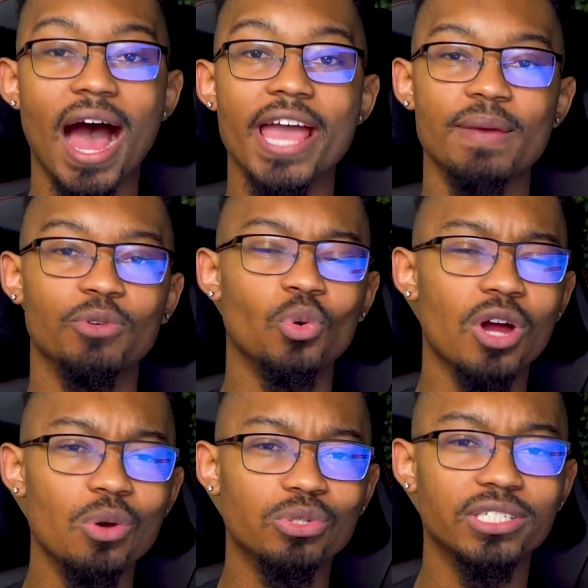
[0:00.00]
I am your
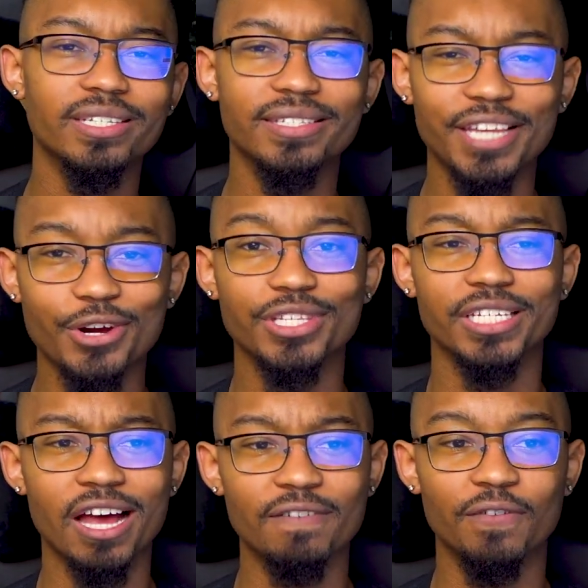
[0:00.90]
host, Terrence
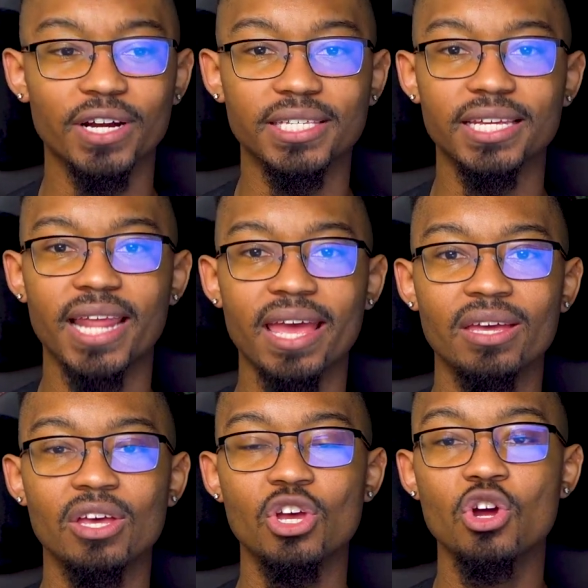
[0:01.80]
Godfrey, and today